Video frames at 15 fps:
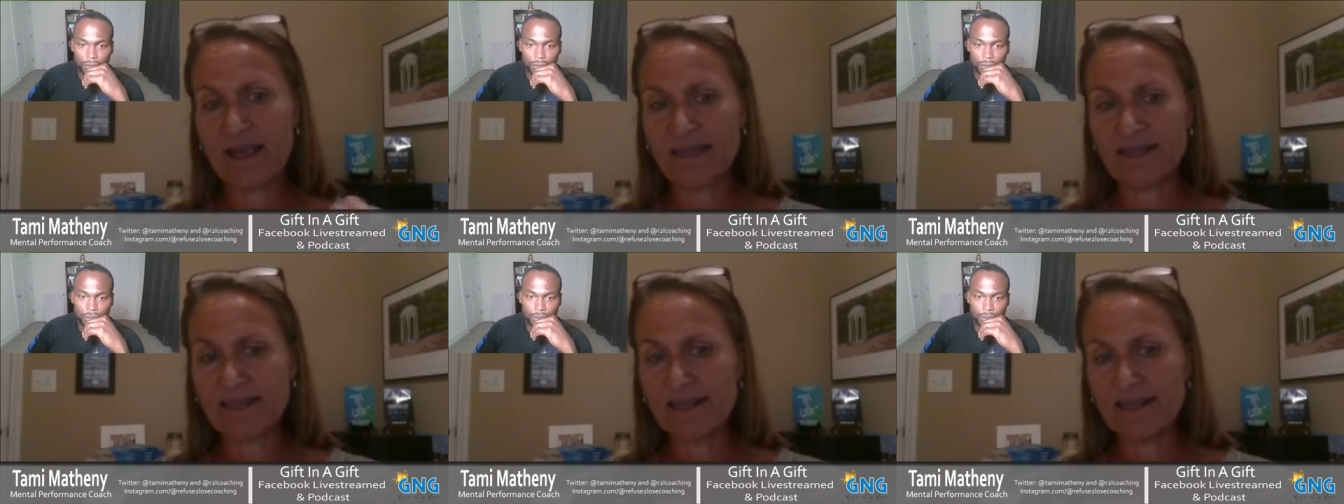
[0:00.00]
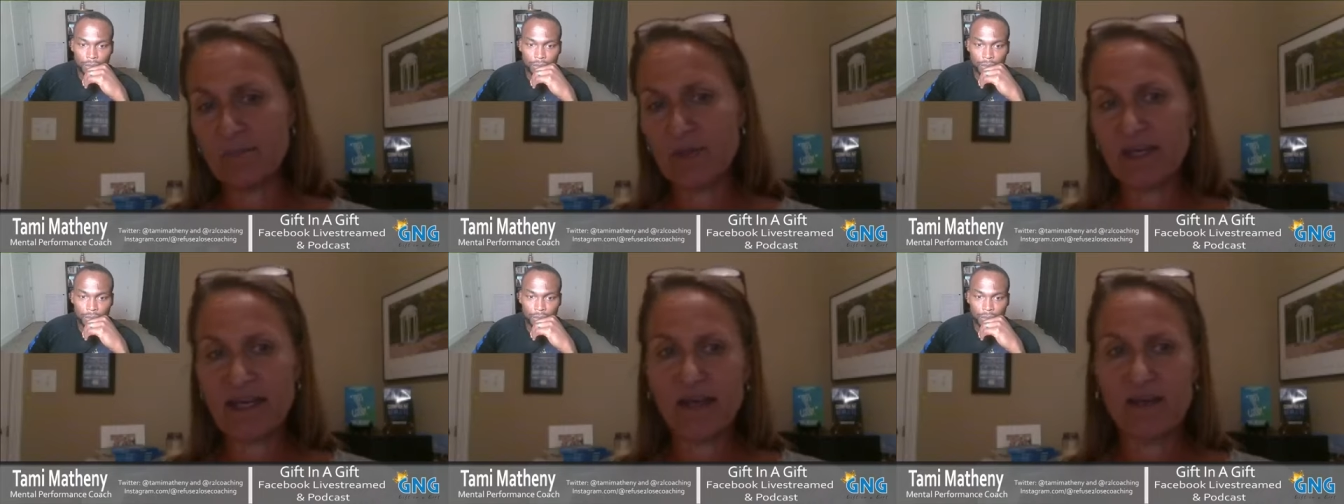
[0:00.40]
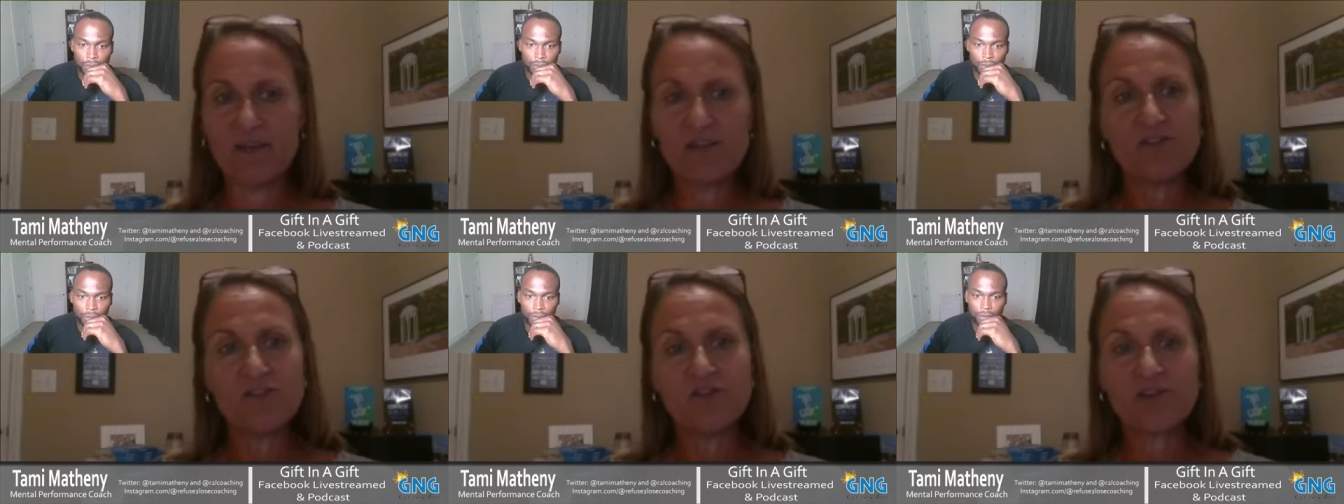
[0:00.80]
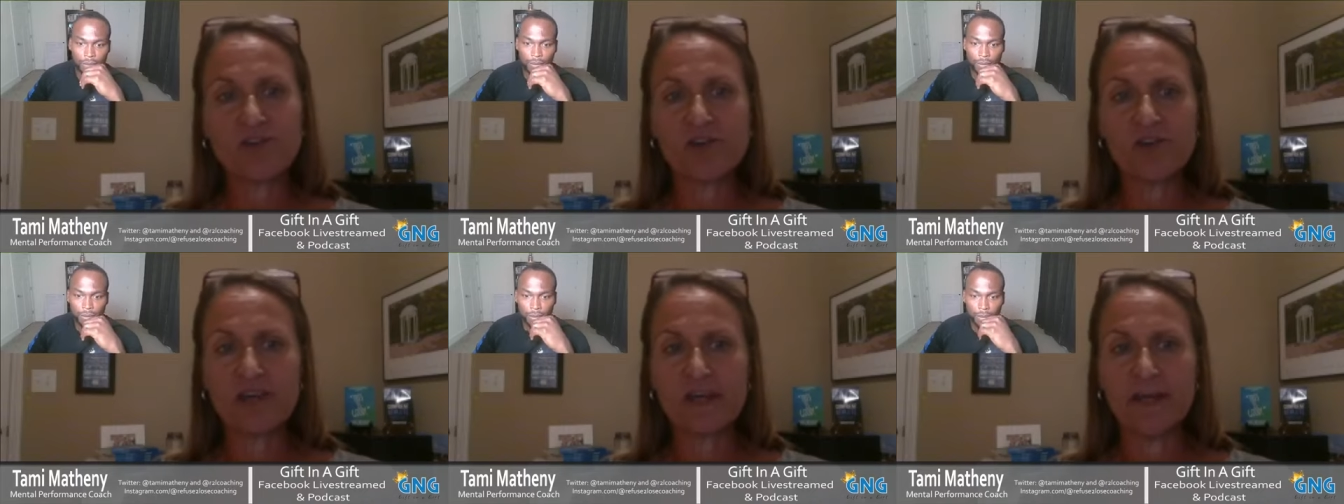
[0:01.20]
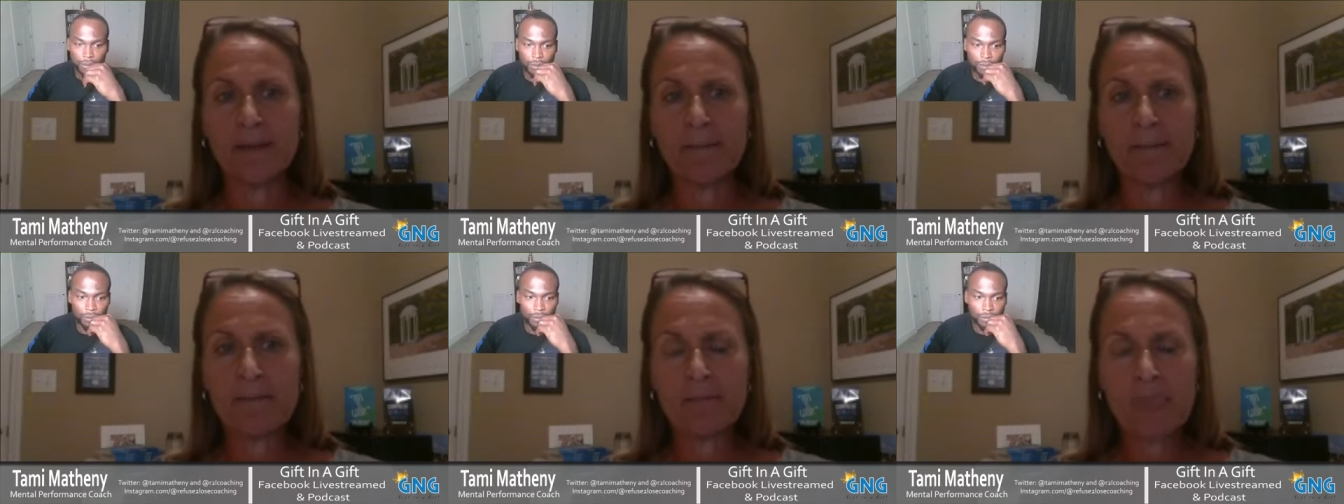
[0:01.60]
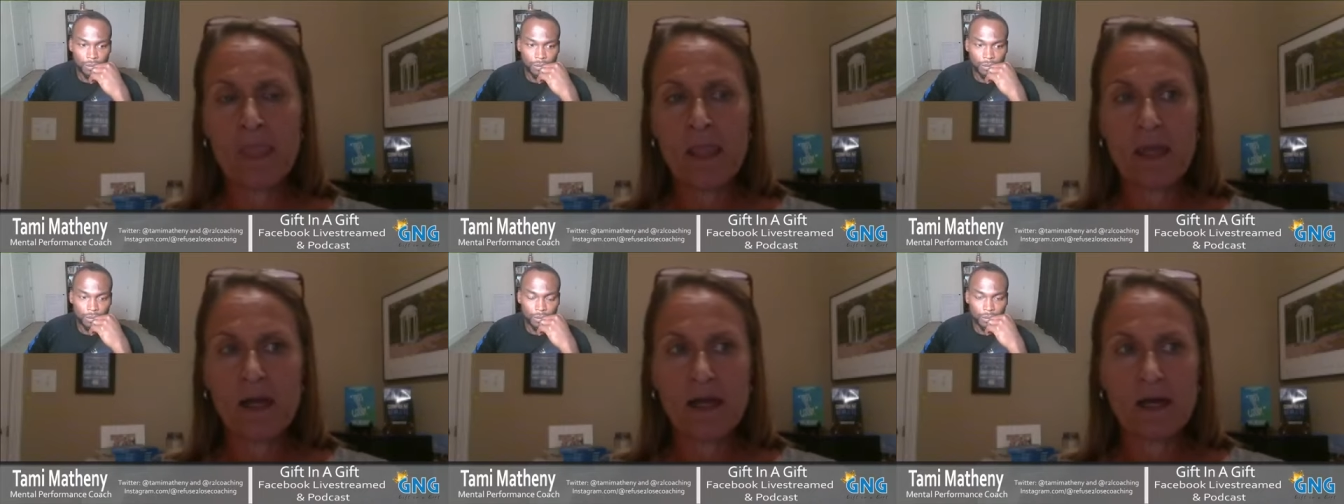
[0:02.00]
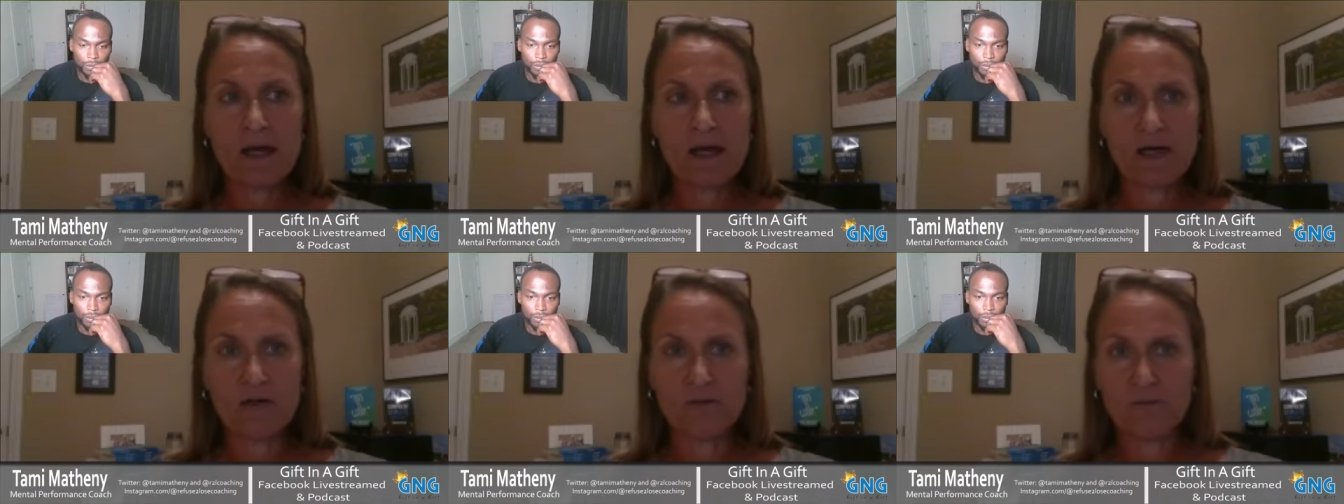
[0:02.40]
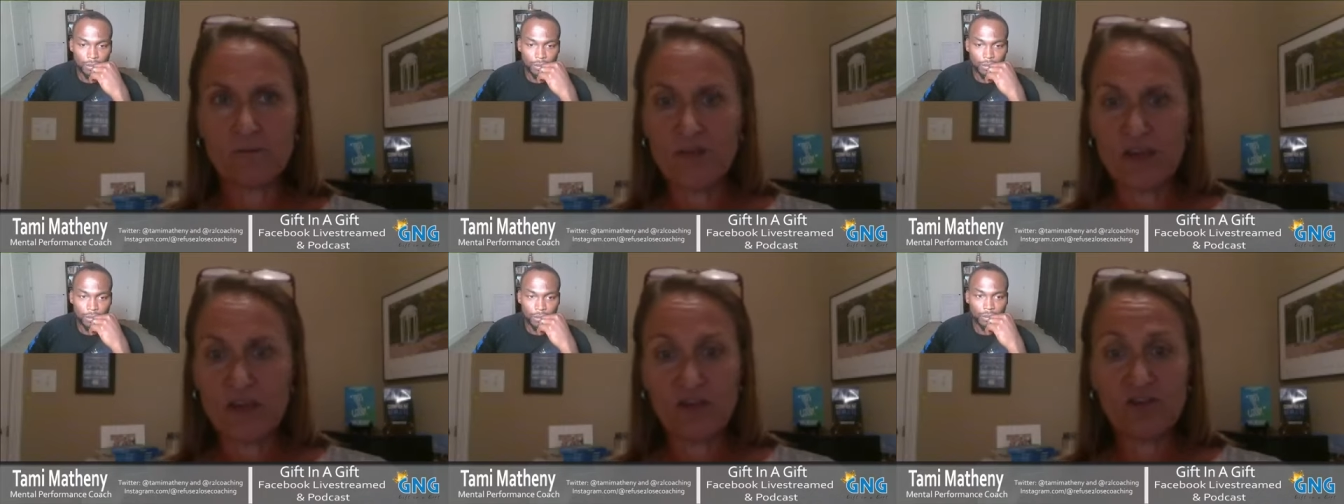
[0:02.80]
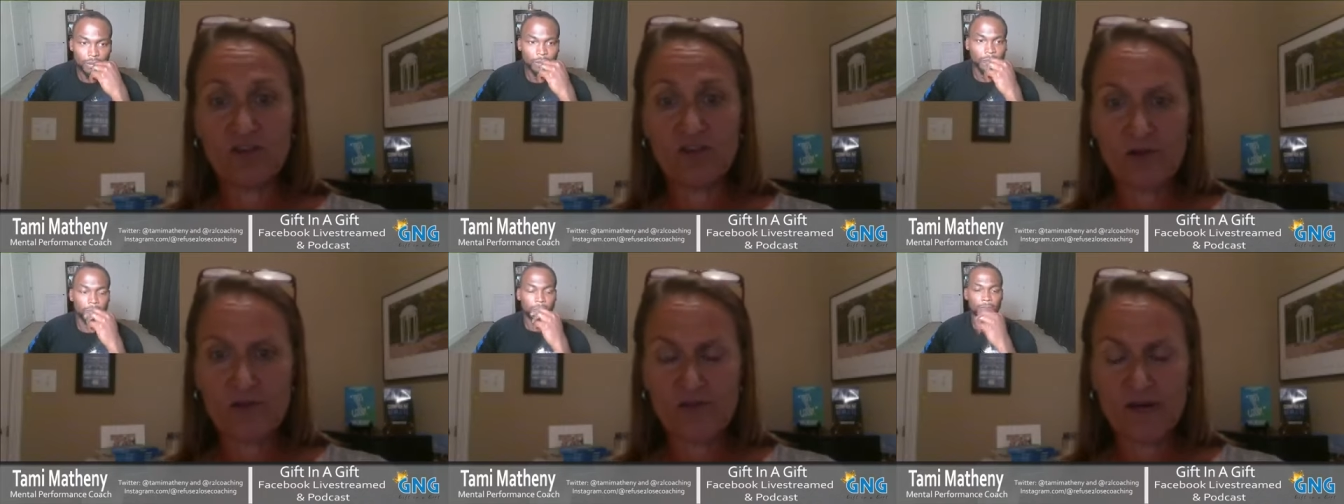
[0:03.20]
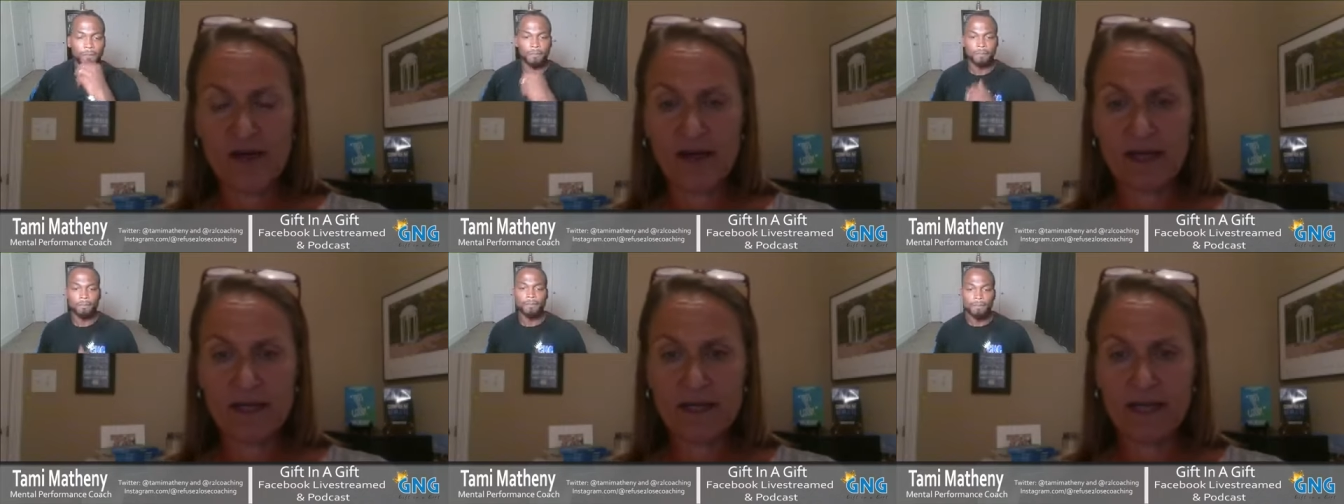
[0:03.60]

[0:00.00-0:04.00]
kind of led me down this journey of getting certified.